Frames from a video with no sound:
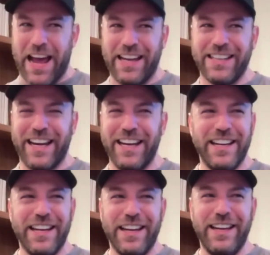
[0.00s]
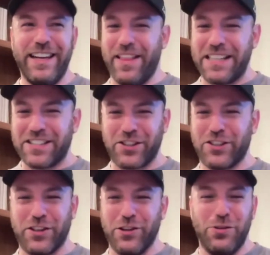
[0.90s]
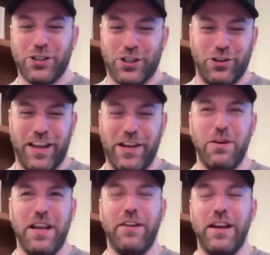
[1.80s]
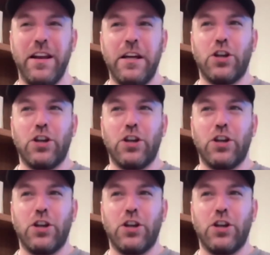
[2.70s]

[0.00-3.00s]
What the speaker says: He's like, yeah, that's just delusional that you would even